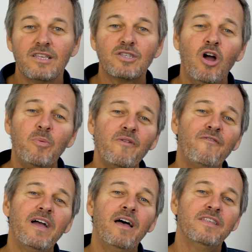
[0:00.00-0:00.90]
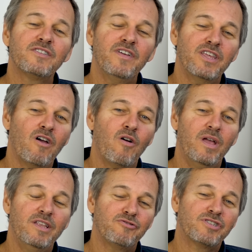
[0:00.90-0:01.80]
So I hope you found this
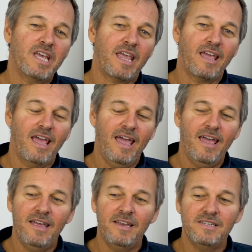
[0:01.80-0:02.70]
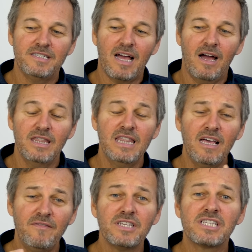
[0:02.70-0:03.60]
video interesting, and I'd
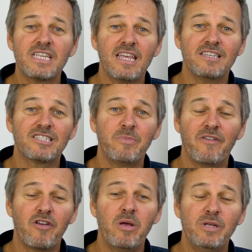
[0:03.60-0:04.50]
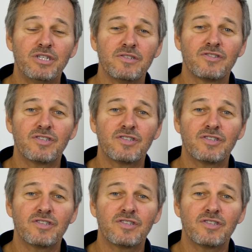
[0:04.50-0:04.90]
love to see some of your images.